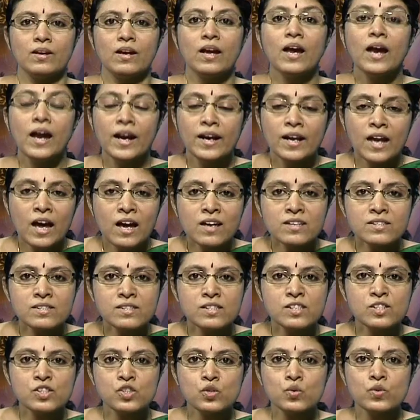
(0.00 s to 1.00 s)
and asks the
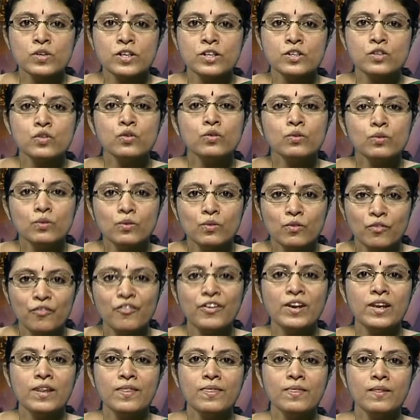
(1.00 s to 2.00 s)
student to
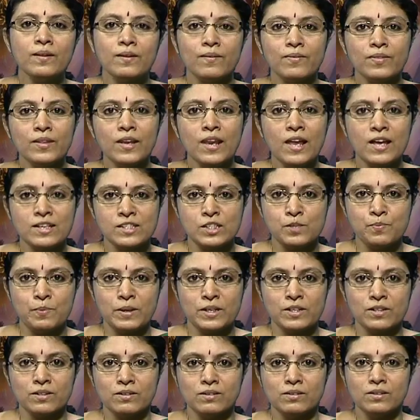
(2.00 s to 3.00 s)
fill in the last
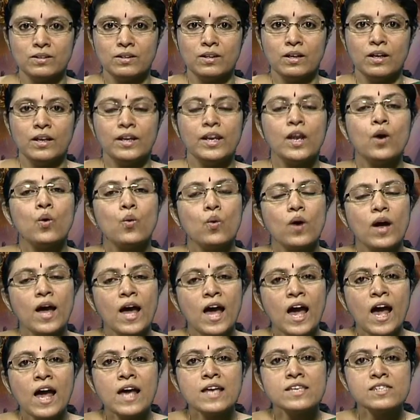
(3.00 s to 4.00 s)
bit. Now,
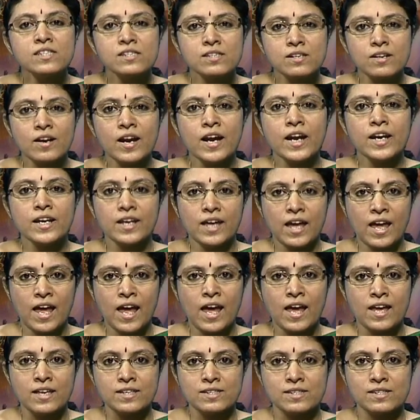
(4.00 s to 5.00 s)
as red
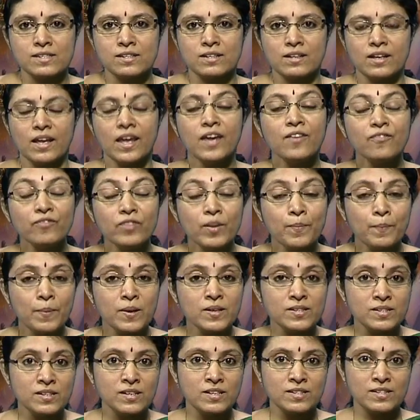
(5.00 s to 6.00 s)
as, if the
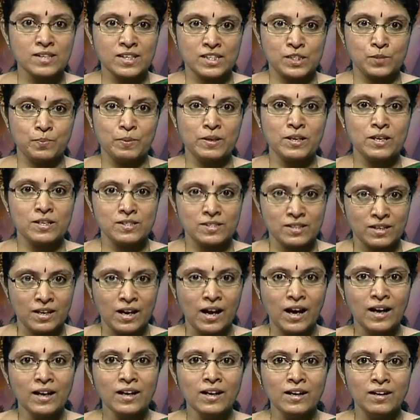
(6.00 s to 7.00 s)
person is experiencing
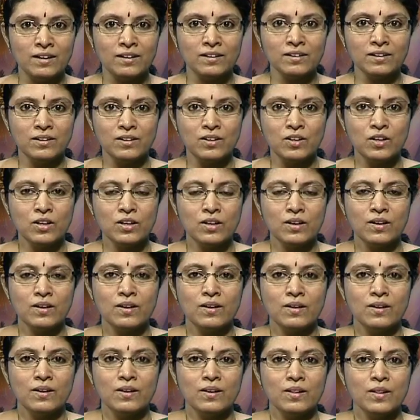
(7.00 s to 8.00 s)
hunger,
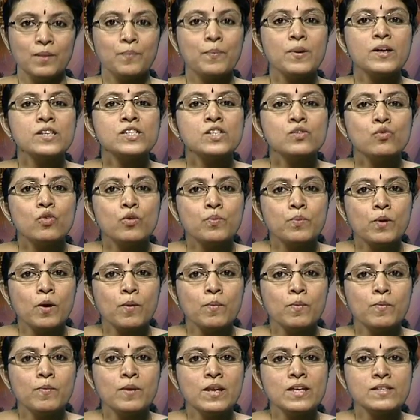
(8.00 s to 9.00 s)
the person would
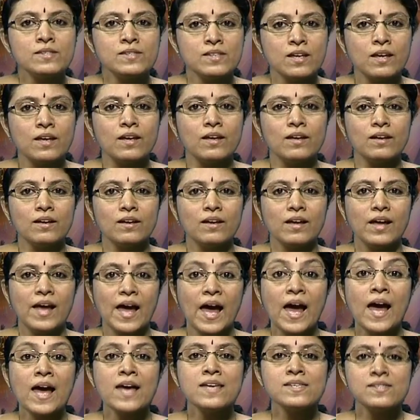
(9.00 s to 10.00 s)
probably say
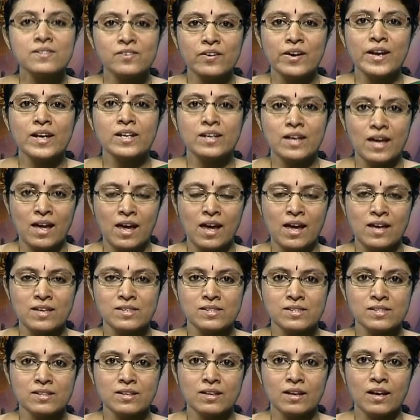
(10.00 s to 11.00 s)
as red
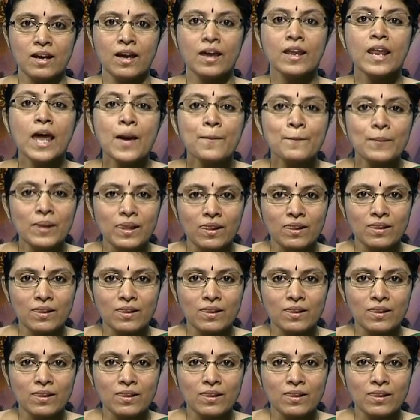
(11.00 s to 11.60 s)
as an apple.